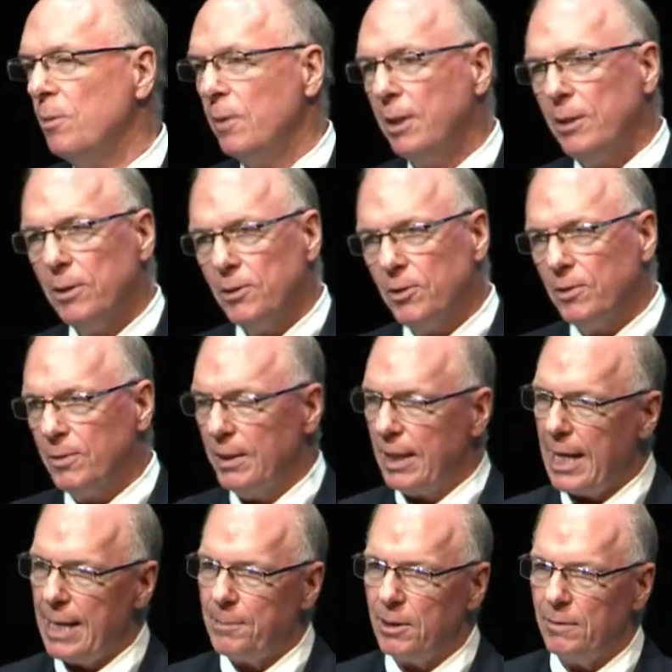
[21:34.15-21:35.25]
whether it's the
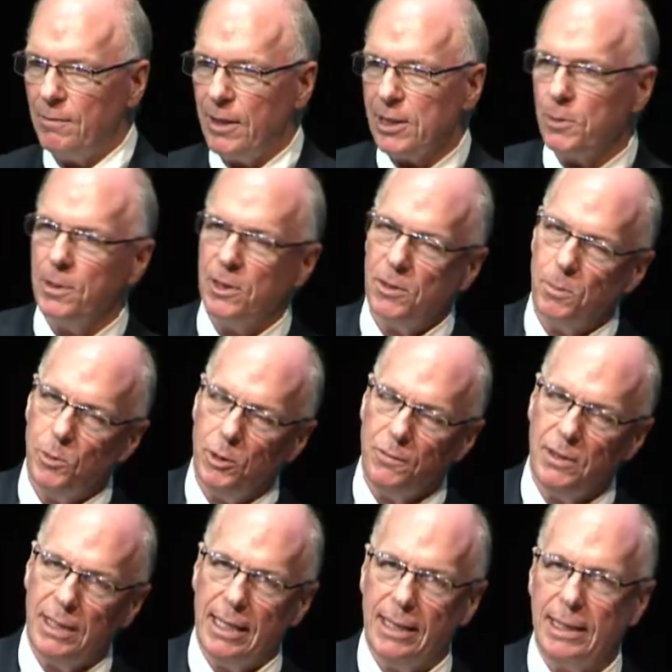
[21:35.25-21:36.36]
capital investment to move
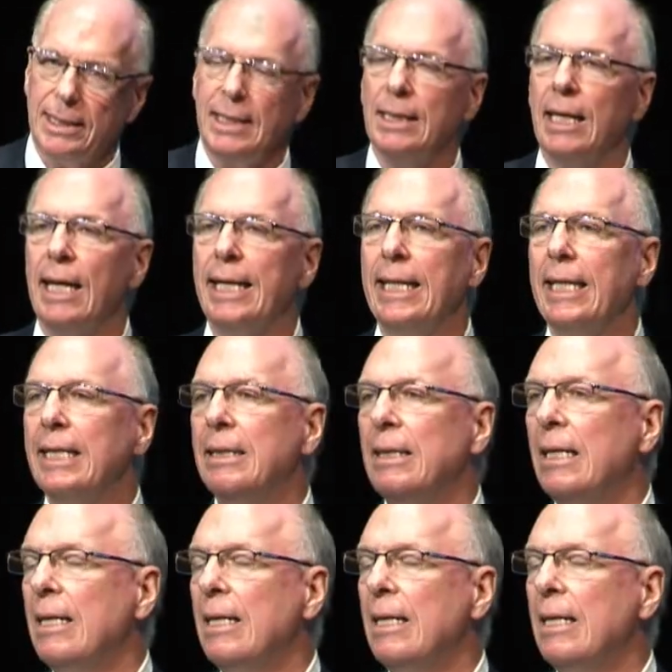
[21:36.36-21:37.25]
to LED lighting,